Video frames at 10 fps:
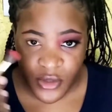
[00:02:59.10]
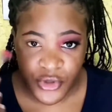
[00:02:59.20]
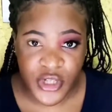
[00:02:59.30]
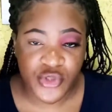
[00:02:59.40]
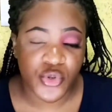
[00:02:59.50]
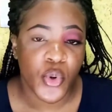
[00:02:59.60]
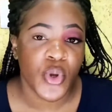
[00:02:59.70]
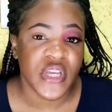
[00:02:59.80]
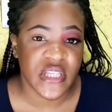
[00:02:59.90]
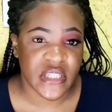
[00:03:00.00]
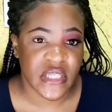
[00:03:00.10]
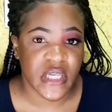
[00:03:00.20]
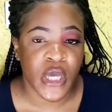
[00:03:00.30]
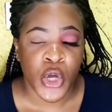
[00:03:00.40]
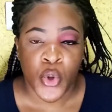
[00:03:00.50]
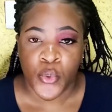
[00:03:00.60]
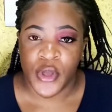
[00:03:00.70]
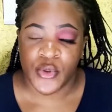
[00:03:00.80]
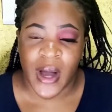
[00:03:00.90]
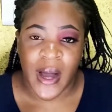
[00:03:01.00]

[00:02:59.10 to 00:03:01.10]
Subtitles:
You need to go easy when you